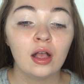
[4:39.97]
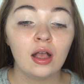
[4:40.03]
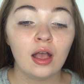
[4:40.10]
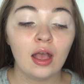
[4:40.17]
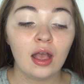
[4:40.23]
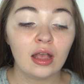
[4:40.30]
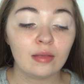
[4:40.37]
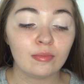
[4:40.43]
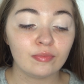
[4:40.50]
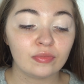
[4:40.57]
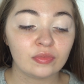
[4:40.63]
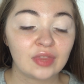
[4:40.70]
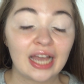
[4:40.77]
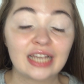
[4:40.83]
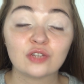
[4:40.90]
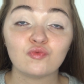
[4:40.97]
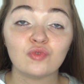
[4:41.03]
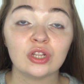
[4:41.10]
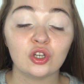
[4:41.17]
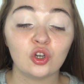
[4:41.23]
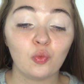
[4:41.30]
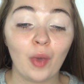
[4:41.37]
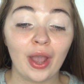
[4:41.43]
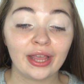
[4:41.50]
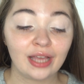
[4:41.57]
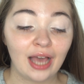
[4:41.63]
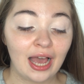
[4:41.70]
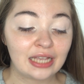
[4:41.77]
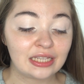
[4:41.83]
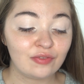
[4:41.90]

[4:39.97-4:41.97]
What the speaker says: That is a really good way, guys.